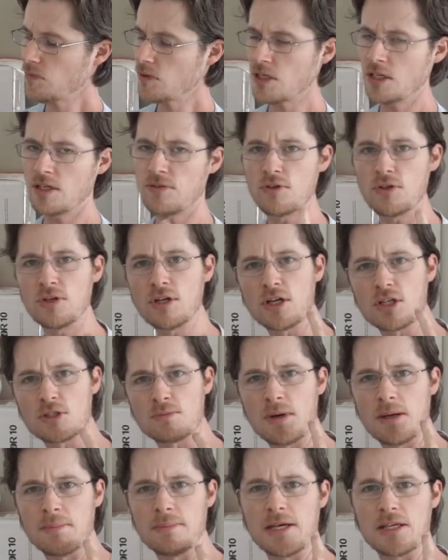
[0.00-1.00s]
if you notice
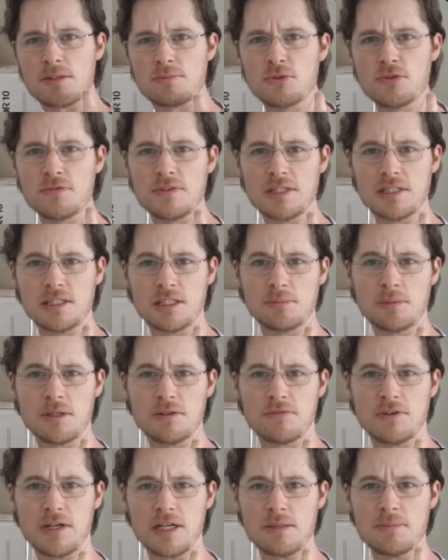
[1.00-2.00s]
my mouth moving a little bit
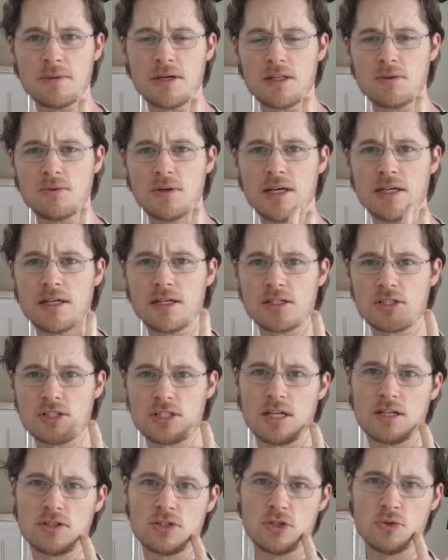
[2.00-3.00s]
funny, by the way, I just
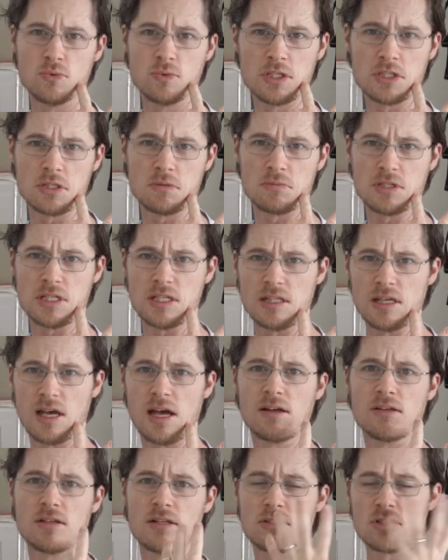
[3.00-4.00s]
had 2 wisdom teeth
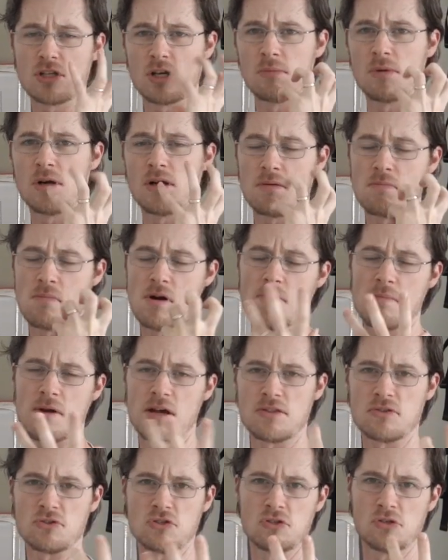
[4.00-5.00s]
out, and so my
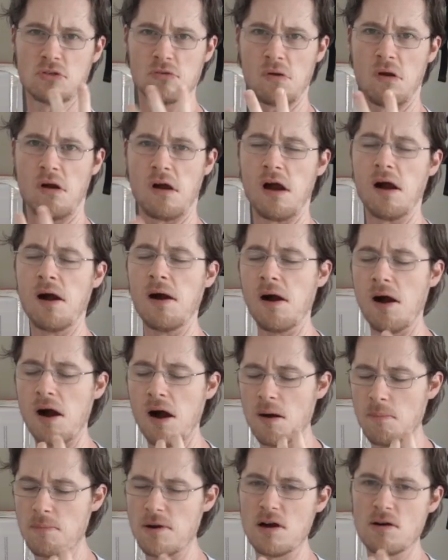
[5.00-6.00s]
mouth is still
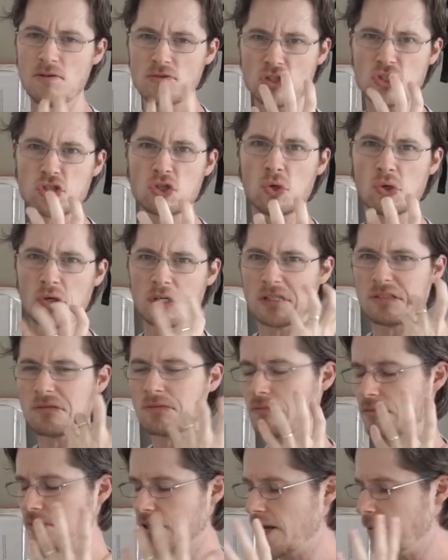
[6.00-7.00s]
a bit sore, and
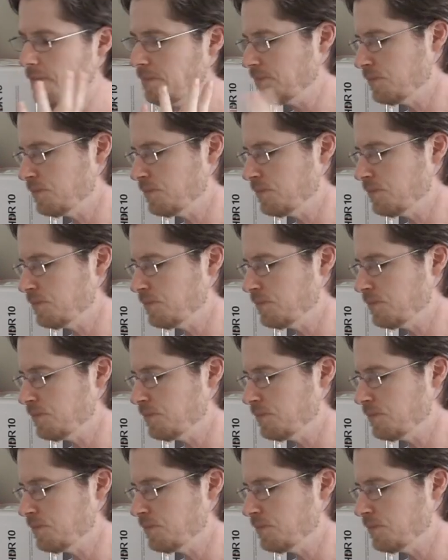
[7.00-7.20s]
yeah.